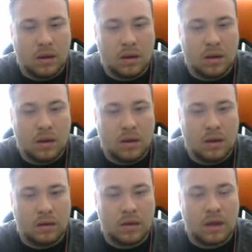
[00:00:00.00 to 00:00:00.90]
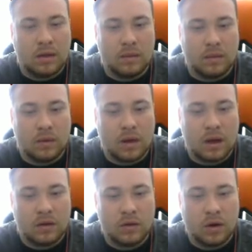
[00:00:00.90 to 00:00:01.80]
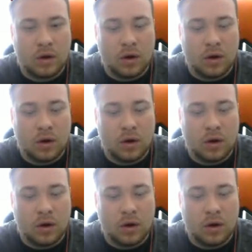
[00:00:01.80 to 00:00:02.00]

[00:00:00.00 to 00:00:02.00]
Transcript: Uh, let's talk. Then we'll talk to the